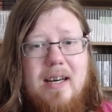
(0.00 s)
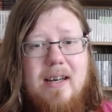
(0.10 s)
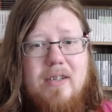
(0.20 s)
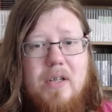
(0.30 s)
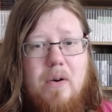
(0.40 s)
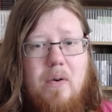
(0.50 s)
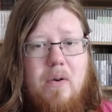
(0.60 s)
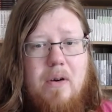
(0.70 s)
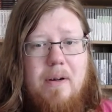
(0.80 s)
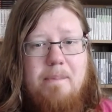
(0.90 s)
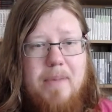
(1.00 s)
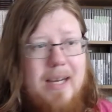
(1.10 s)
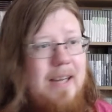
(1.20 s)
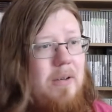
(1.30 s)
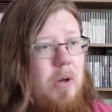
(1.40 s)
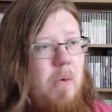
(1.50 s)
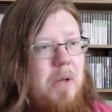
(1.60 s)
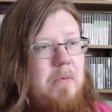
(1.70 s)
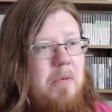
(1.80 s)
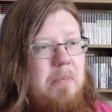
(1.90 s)
So I don't know
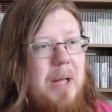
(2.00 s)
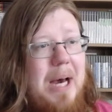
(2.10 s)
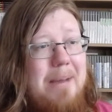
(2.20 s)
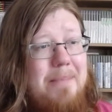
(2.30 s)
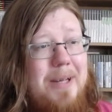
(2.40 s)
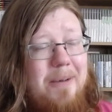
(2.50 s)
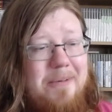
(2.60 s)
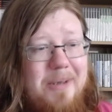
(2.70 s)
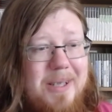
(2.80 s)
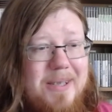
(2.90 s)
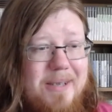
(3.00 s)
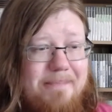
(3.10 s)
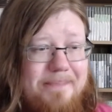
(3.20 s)
what will happen after this.